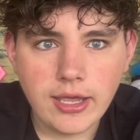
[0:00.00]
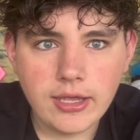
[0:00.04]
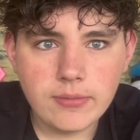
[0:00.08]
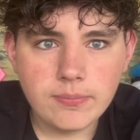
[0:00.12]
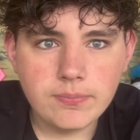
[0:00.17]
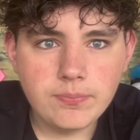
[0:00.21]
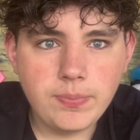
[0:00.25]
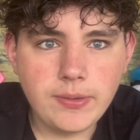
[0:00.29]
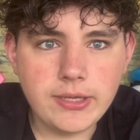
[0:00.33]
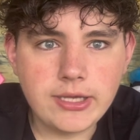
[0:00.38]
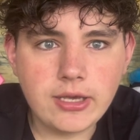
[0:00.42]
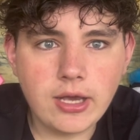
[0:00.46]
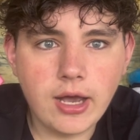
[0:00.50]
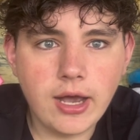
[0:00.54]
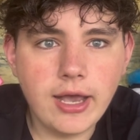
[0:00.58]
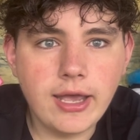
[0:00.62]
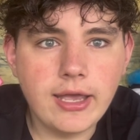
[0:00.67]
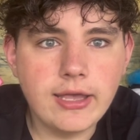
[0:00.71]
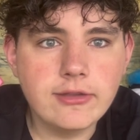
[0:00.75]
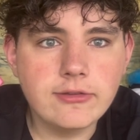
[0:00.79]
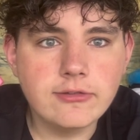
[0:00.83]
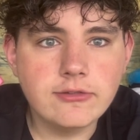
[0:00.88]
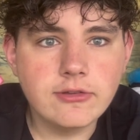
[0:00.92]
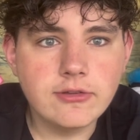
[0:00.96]

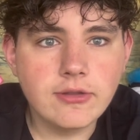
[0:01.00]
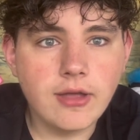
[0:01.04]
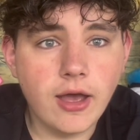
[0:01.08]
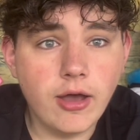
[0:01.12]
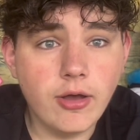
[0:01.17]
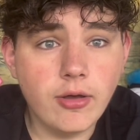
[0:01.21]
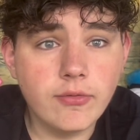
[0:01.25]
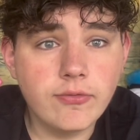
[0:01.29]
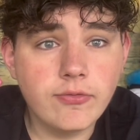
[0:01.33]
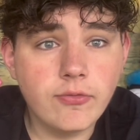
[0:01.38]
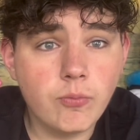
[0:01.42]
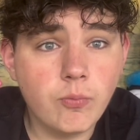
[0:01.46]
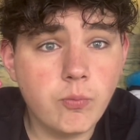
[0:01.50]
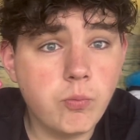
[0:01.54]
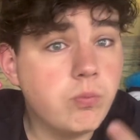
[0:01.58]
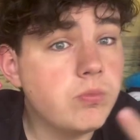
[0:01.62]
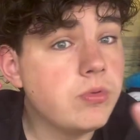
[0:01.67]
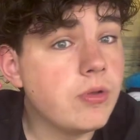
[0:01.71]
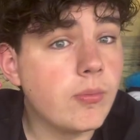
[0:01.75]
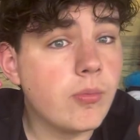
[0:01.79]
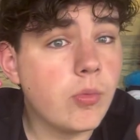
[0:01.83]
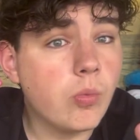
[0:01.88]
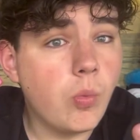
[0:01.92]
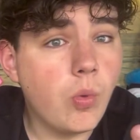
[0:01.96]
because of,
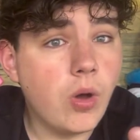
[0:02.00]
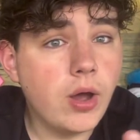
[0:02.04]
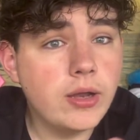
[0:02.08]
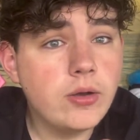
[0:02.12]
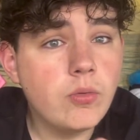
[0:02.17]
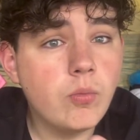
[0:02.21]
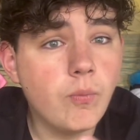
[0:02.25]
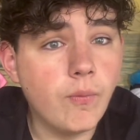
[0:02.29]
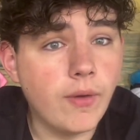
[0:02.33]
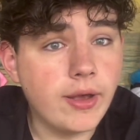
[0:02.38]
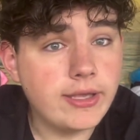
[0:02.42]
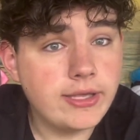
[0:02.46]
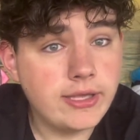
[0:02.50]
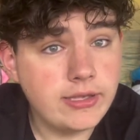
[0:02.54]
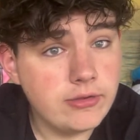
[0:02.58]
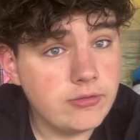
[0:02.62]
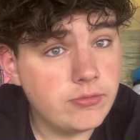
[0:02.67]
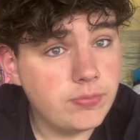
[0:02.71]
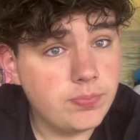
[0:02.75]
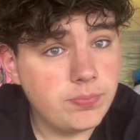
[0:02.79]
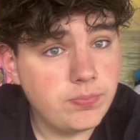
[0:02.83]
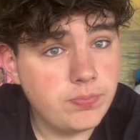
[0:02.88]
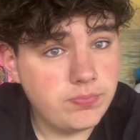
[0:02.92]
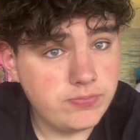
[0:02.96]
number one, what
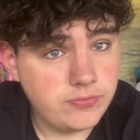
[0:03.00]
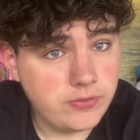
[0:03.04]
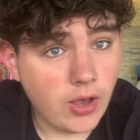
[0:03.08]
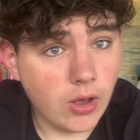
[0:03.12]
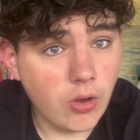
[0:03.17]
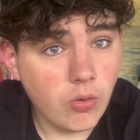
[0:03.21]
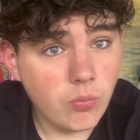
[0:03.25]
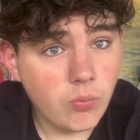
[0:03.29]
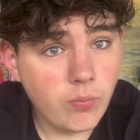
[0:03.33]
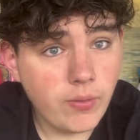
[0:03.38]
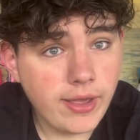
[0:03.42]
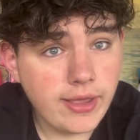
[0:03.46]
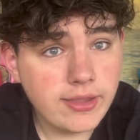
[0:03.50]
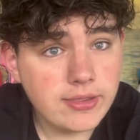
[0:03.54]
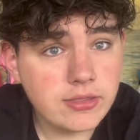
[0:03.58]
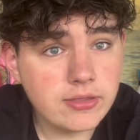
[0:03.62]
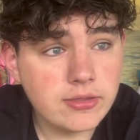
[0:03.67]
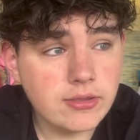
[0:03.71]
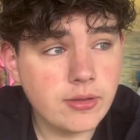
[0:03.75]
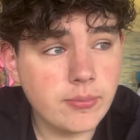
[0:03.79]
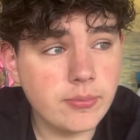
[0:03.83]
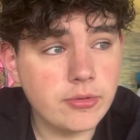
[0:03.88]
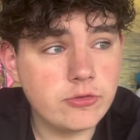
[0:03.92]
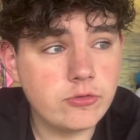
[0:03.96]
he's dealt with,
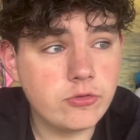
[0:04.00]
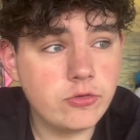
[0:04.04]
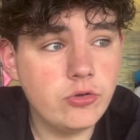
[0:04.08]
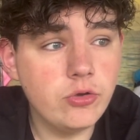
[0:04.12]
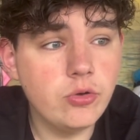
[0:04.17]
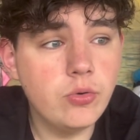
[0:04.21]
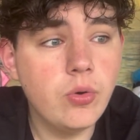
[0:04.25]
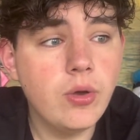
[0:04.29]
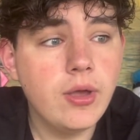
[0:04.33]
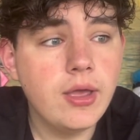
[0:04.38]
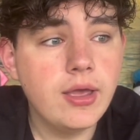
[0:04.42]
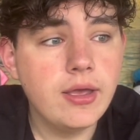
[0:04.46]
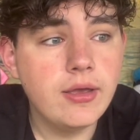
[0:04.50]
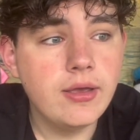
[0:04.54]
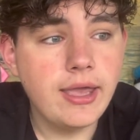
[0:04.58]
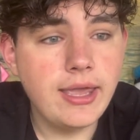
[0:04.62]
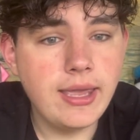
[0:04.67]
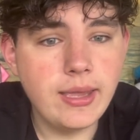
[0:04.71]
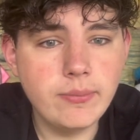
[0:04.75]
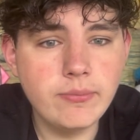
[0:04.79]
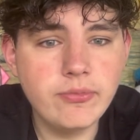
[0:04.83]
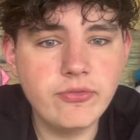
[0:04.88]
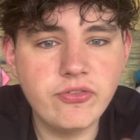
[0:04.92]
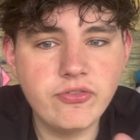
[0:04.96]
number two,
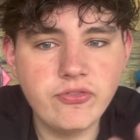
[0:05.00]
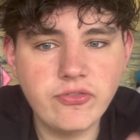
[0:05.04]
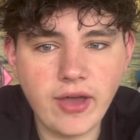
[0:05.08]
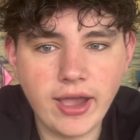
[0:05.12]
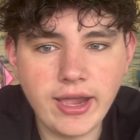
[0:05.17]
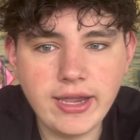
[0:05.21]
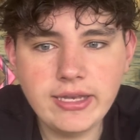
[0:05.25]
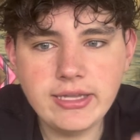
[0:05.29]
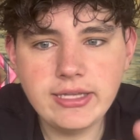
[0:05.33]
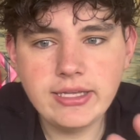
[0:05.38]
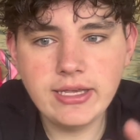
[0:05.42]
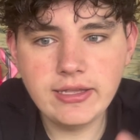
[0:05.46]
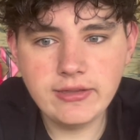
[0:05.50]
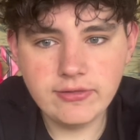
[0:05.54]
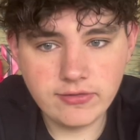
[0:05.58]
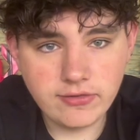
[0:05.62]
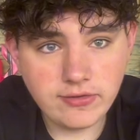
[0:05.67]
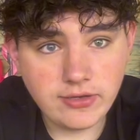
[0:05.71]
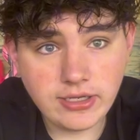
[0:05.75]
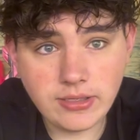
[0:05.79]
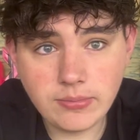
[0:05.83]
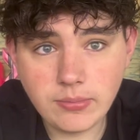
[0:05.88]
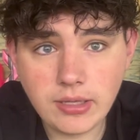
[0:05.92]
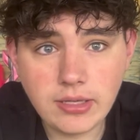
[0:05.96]
him fighting his
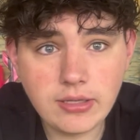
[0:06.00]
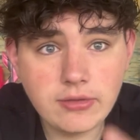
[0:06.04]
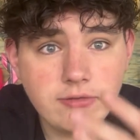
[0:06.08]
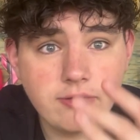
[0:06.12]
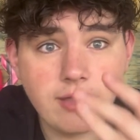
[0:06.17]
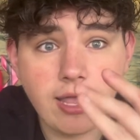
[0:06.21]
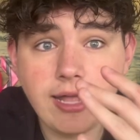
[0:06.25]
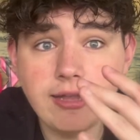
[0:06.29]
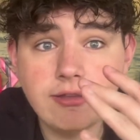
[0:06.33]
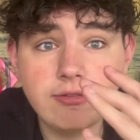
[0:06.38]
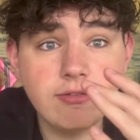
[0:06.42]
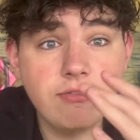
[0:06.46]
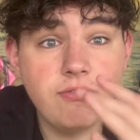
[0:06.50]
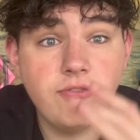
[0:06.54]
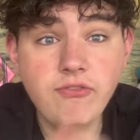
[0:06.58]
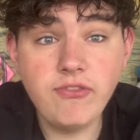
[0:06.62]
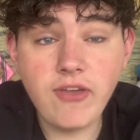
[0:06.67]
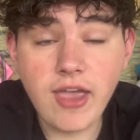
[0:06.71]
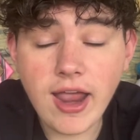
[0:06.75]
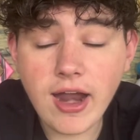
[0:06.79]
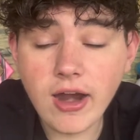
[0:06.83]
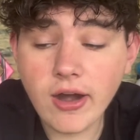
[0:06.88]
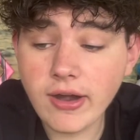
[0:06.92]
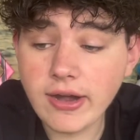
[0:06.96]
demons. It's a
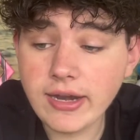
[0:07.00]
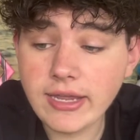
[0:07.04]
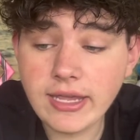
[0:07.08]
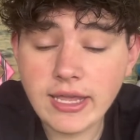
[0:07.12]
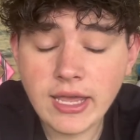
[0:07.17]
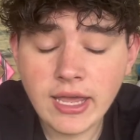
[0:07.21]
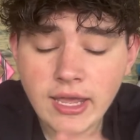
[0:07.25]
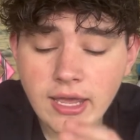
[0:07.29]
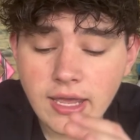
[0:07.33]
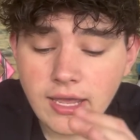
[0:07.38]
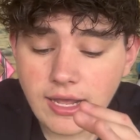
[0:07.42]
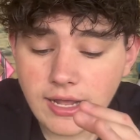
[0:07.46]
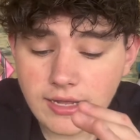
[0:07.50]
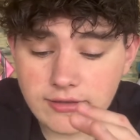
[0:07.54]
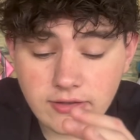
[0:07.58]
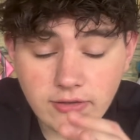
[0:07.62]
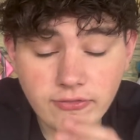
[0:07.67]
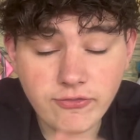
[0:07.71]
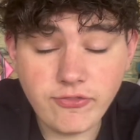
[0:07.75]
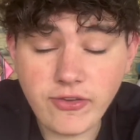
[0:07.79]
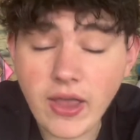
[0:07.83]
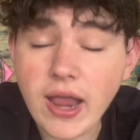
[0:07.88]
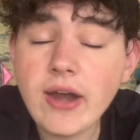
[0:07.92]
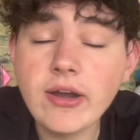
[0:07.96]
very
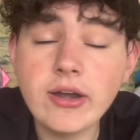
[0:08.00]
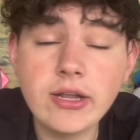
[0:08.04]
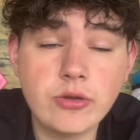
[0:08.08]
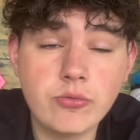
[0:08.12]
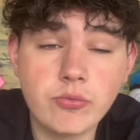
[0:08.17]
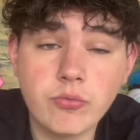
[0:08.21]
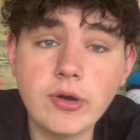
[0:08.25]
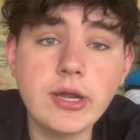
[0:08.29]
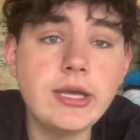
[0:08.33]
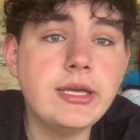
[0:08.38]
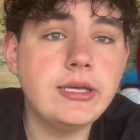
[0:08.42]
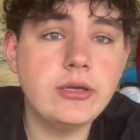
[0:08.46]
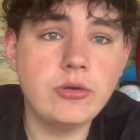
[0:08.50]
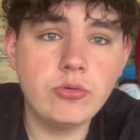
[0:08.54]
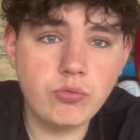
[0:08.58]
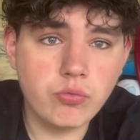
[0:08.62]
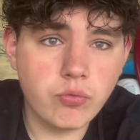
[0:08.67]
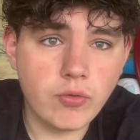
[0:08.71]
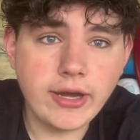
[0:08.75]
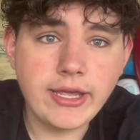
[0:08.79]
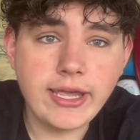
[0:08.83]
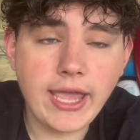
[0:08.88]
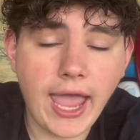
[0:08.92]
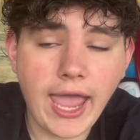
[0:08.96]

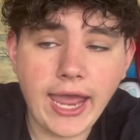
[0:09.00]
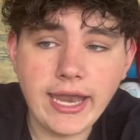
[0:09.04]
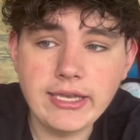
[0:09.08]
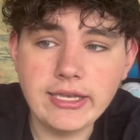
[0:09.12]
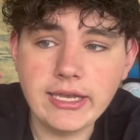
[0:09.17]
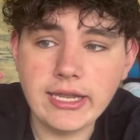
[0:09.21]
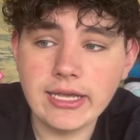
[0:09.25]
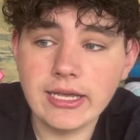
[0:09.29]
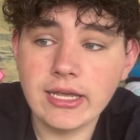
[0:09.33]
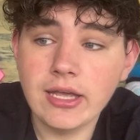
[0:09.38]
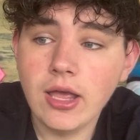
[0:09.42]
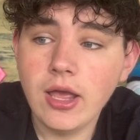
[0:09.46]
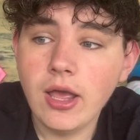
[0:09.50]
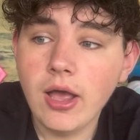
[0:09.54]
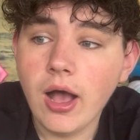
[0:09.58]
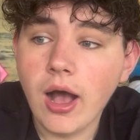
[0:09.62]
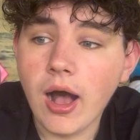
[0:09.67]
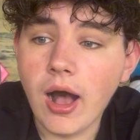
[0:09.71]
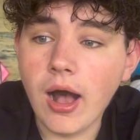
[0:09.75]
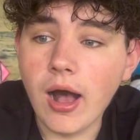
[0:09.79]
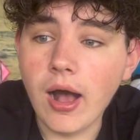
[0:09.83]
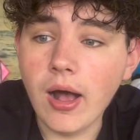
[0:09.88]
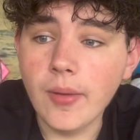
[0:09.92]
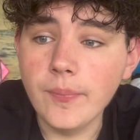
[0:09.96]
great ending.
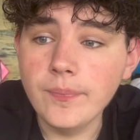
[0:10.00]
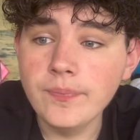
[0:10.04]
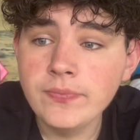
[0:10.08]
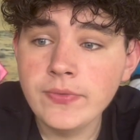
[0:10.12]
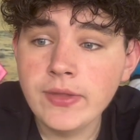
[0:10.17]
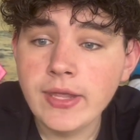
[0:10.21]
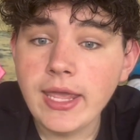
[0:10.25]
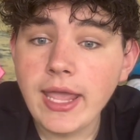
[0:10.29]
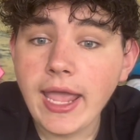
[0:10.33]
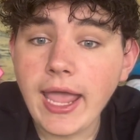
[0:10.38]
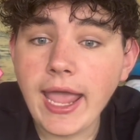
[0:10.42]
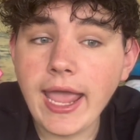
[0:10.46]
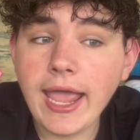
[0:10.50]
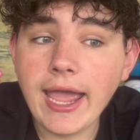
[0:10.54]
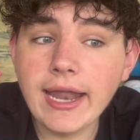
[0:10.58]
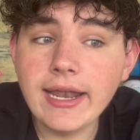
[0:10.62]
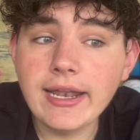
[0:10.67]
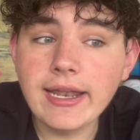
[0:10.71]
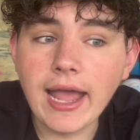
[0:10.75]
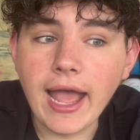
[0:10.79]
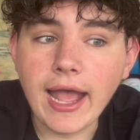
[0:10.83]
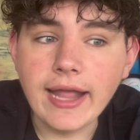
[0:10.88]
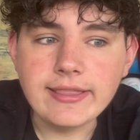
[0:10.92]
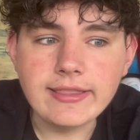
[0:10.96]
And
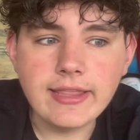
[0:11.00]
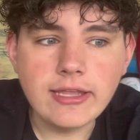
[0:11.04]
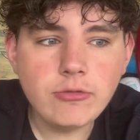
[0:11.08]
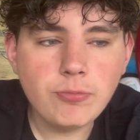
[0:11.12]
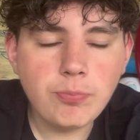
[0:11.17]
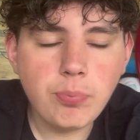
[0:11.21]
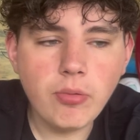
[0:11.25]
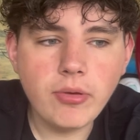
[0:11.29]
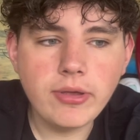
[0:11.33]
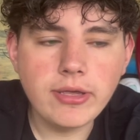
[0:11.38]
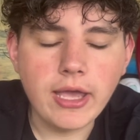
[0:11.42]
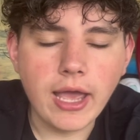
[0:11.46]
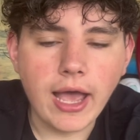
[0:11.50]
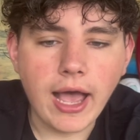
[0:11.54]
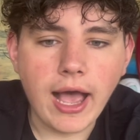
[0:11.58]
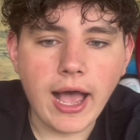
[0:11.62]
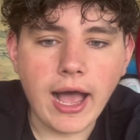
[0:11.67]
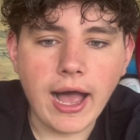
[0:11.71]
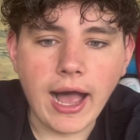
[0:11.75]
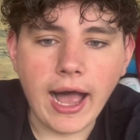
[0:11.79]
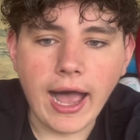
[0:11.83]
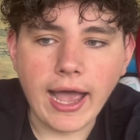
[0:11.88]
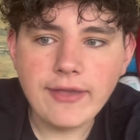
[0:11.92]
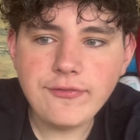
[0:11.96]
at this point,
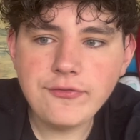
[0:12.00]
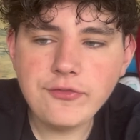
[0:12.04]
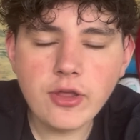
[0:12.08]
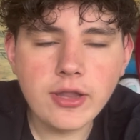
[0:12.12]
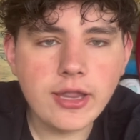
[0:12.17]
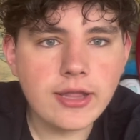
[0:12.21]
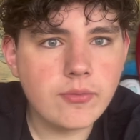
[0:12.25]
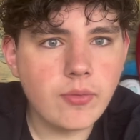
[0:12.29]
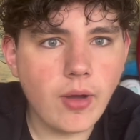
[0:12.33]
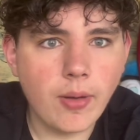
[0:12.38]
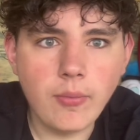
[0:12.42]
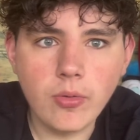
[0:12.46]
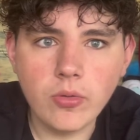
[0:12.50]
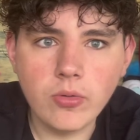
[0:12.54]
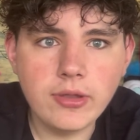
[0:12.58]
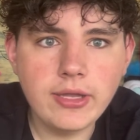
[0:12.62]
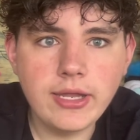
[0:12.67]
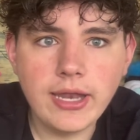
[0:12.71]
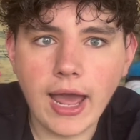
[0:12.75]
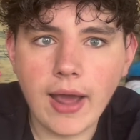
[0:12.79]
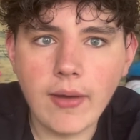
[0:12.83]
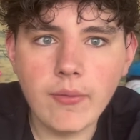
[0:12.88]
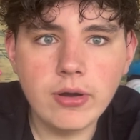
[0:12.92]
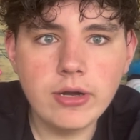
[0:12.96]
I feel like I'm only
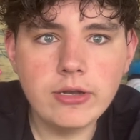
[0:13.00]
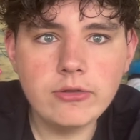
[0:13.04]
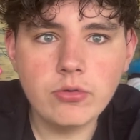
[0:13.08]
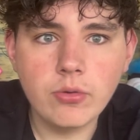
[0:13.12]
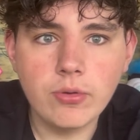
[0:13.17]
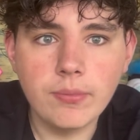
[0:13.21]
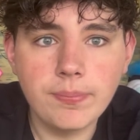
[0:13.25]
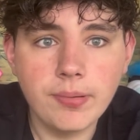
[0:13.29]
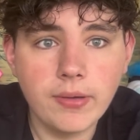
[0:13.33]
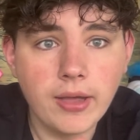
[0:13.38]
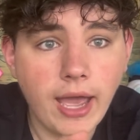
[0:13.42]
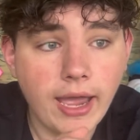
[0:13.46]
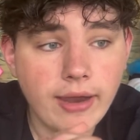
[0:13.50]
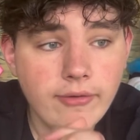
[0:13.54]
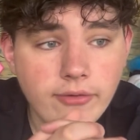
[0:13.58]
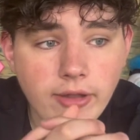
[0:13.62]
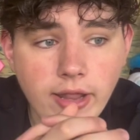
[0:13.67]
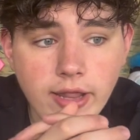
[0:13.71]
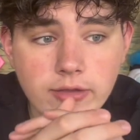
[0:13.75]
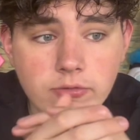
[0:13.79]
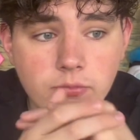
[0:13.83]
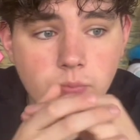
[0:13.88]
an hour into it, but I realize